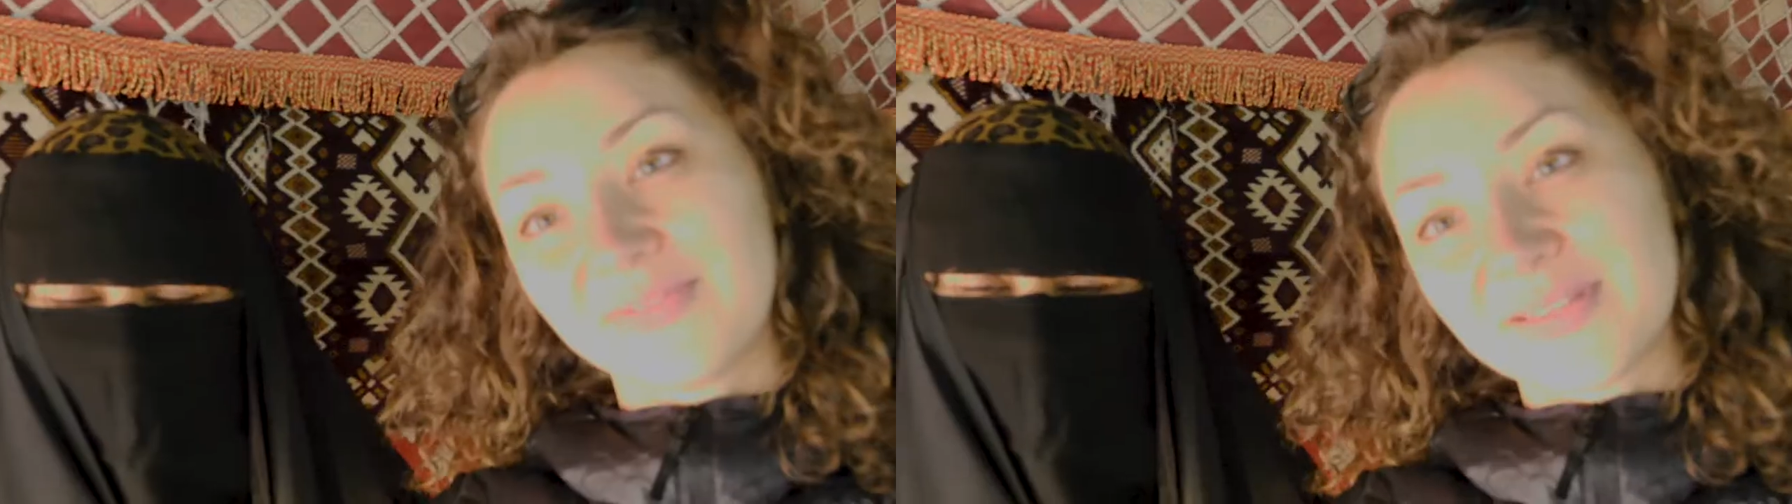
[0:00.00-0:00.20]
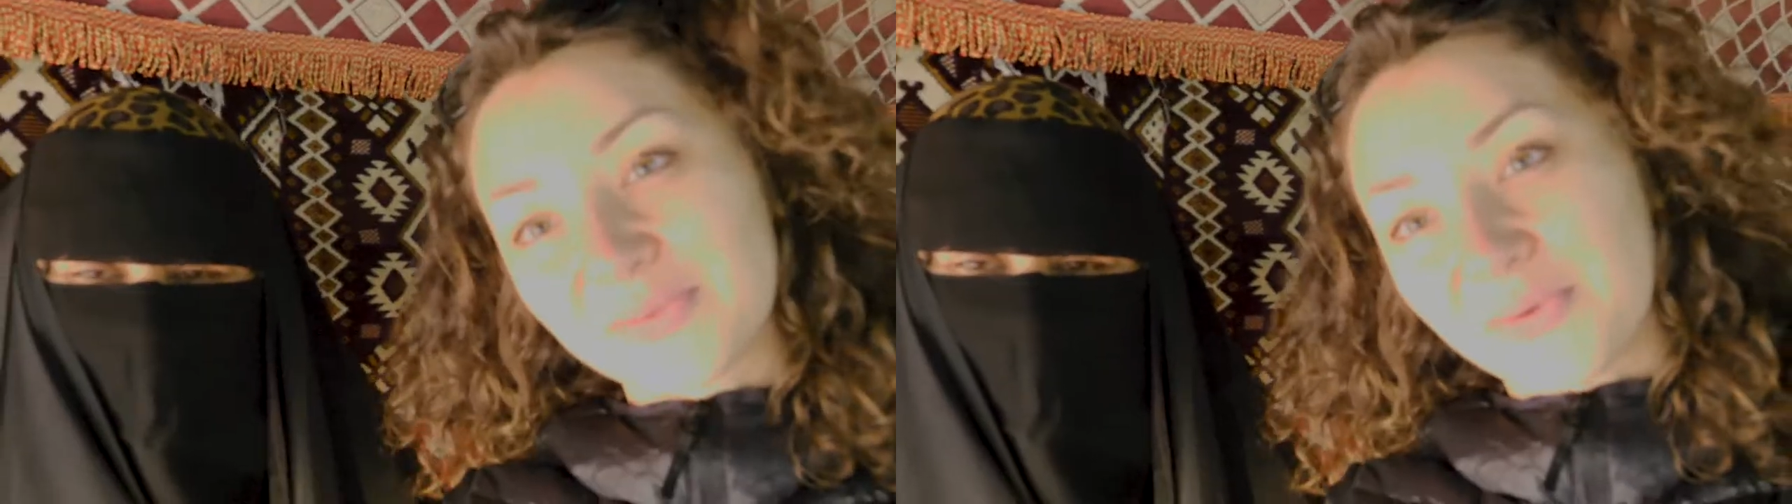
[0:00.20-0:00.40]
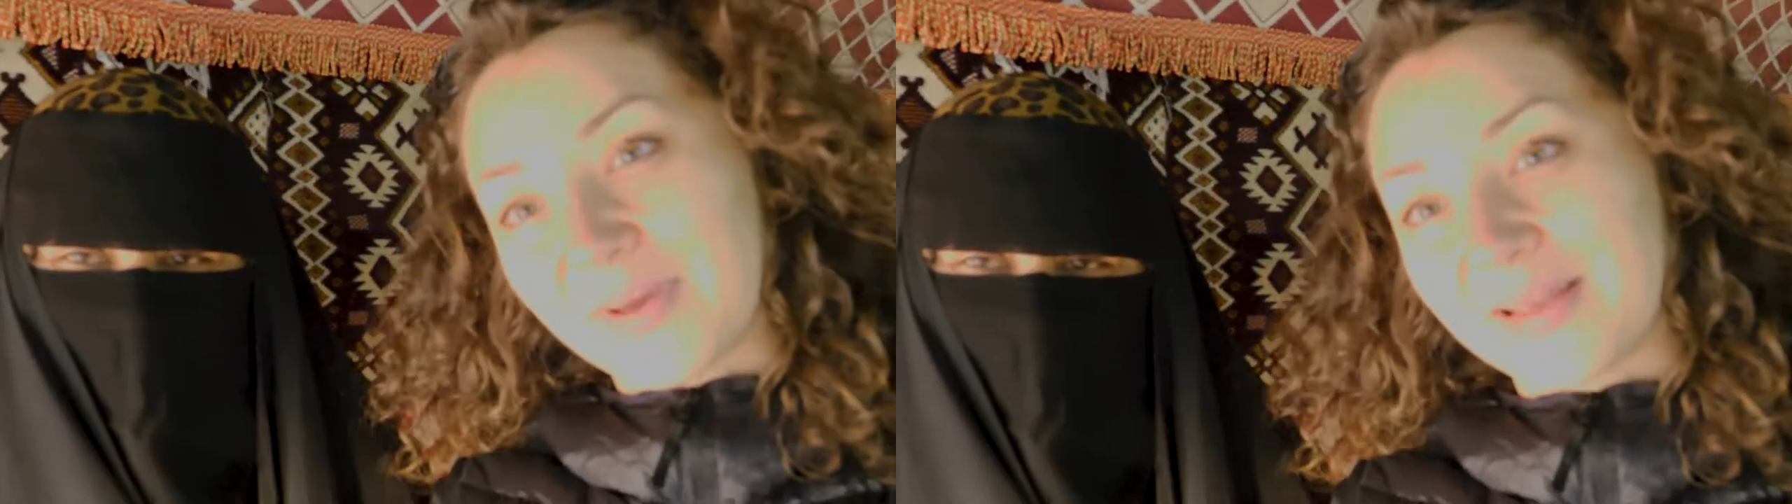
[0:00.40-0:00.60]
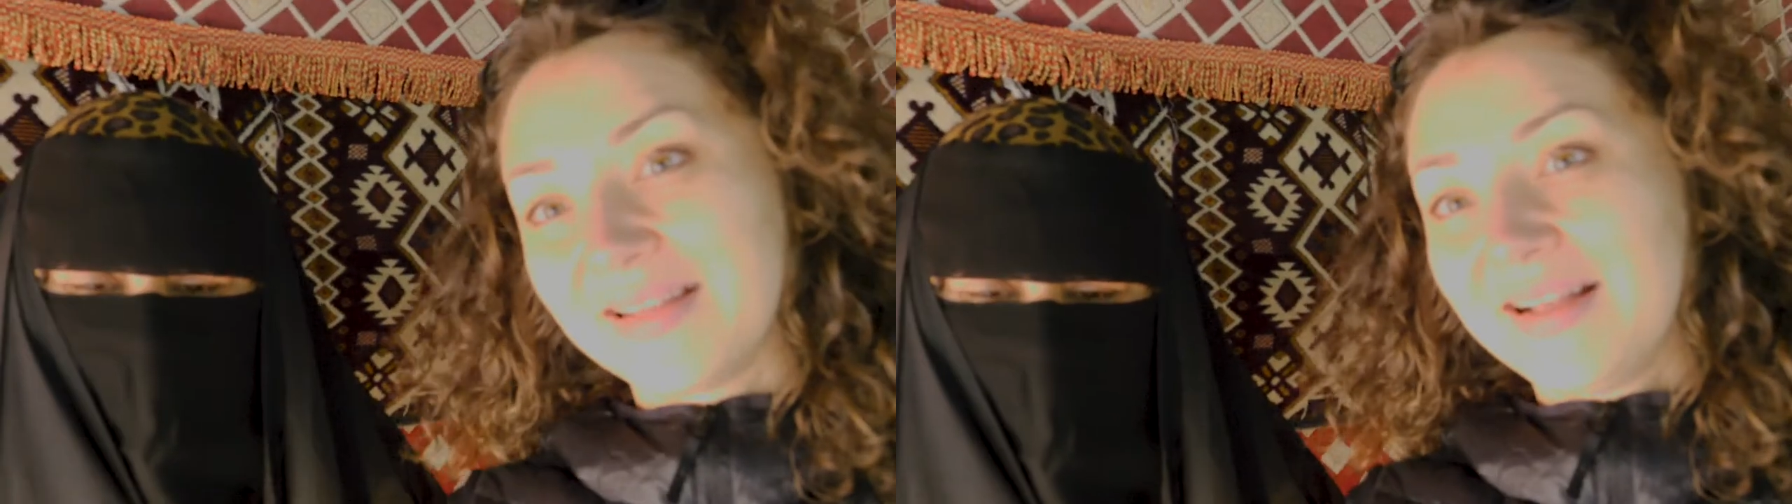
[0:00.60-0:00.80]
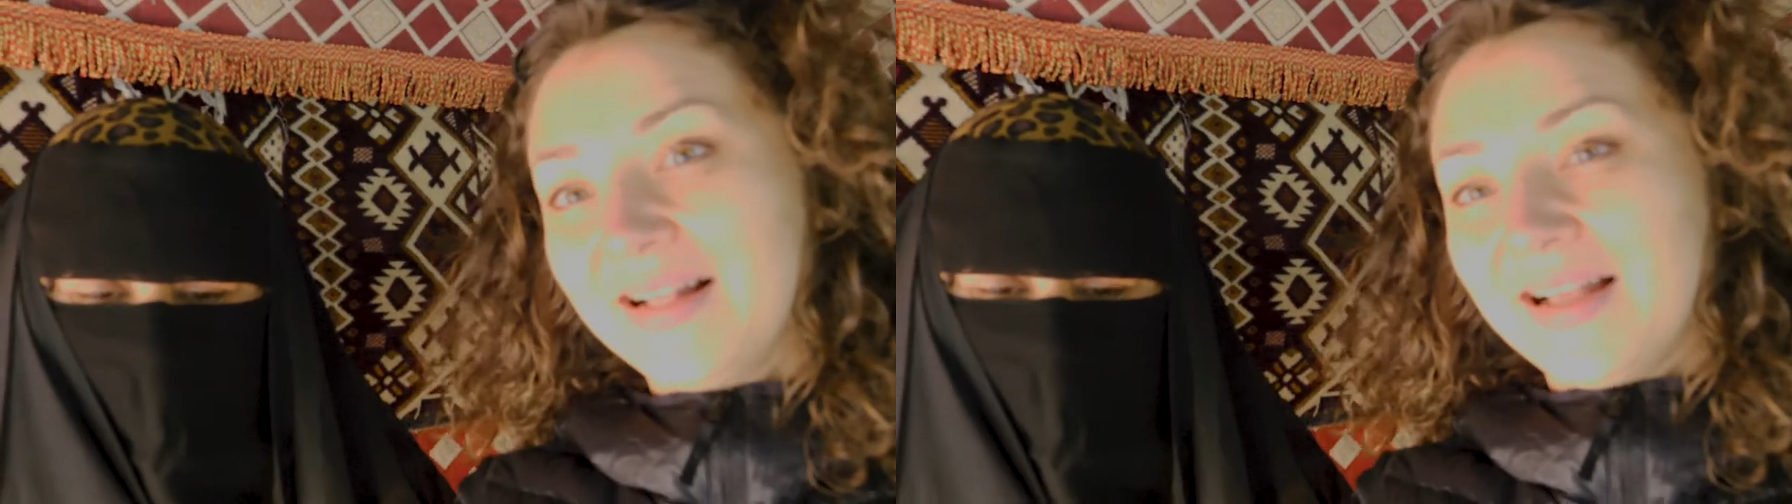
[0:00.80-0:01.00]
This woman
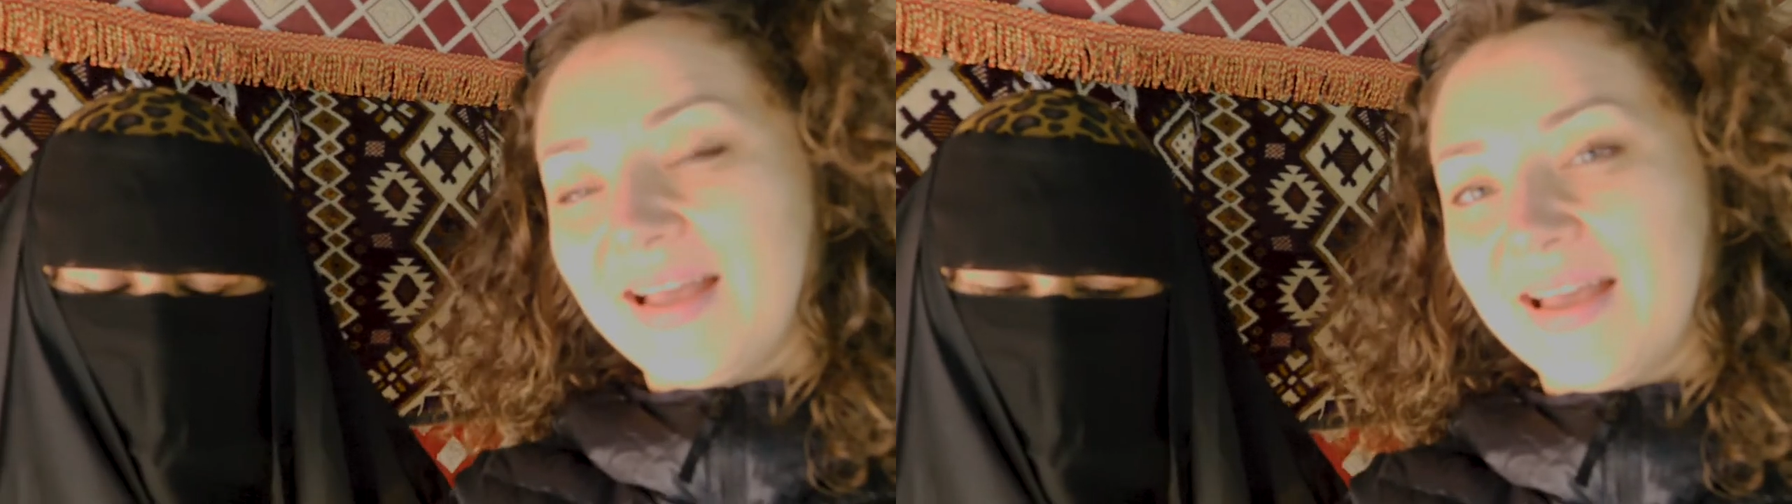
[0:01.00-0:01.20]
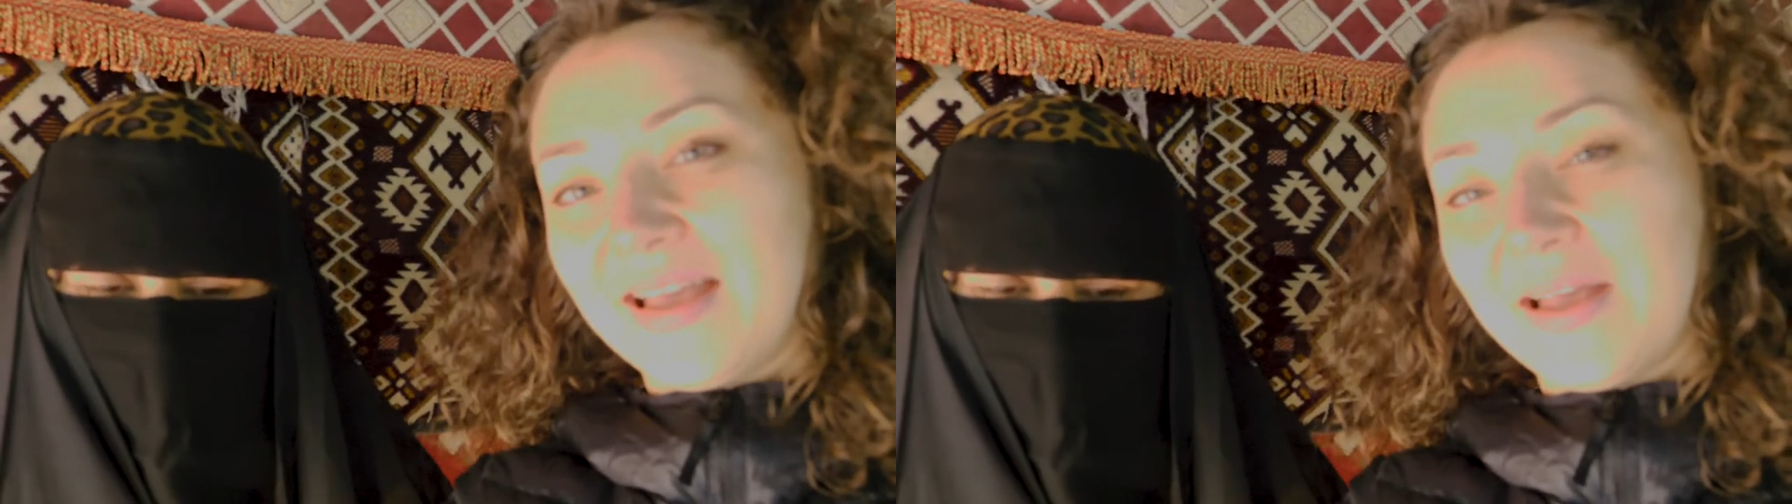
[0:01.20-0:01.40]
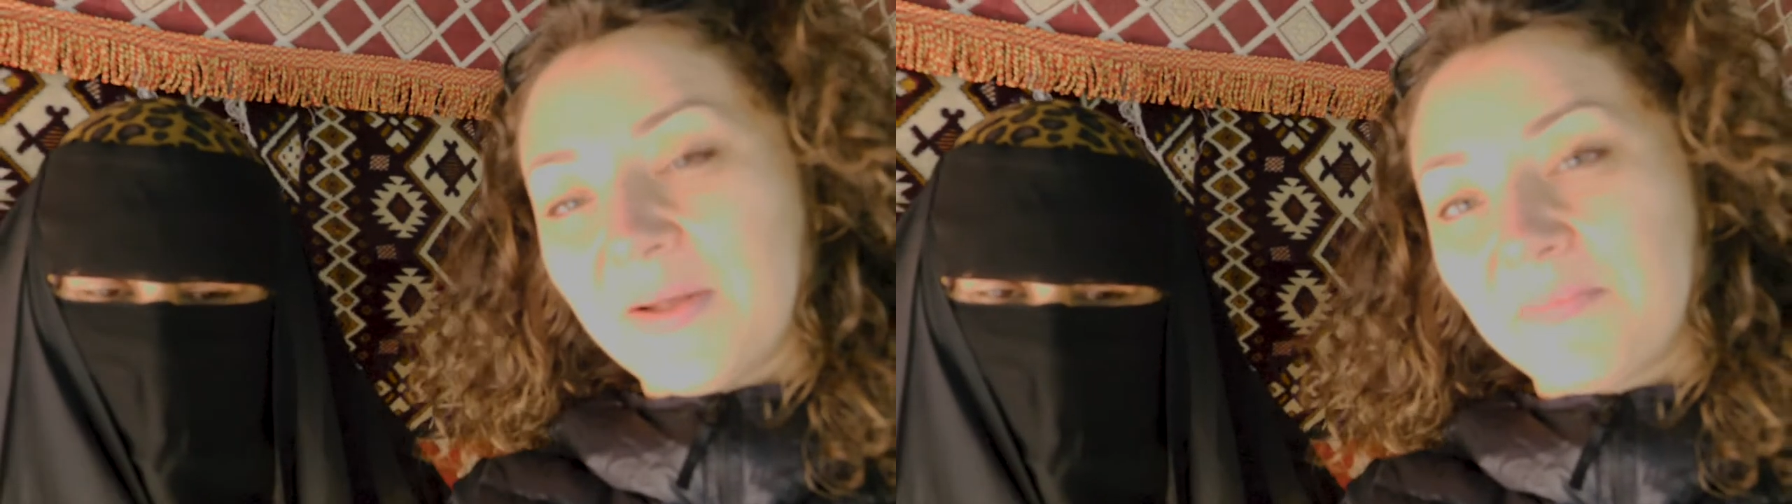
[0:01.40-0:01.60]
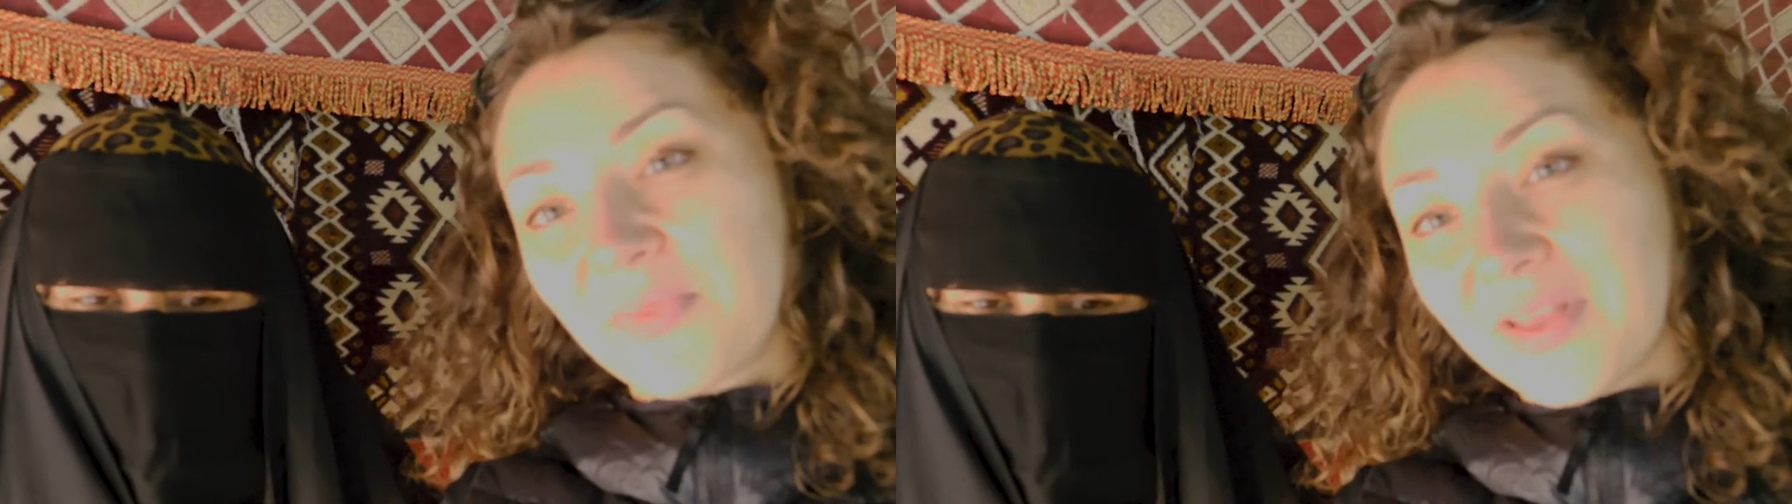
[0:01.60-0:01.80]
um,